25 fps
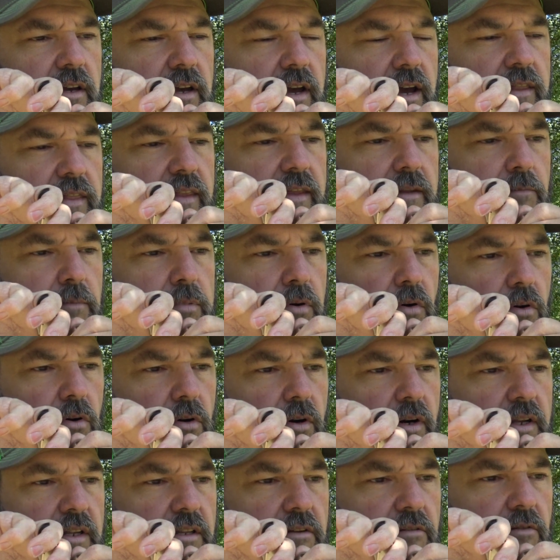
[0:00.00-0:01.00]
and then
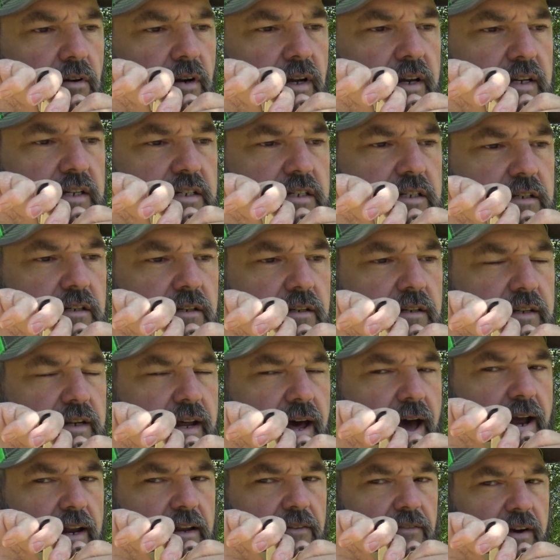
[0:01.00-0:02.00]
pull into the release to
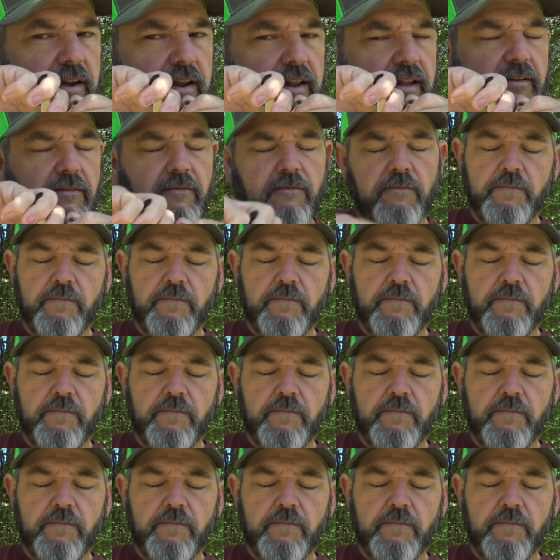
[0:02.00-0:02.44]
activate it.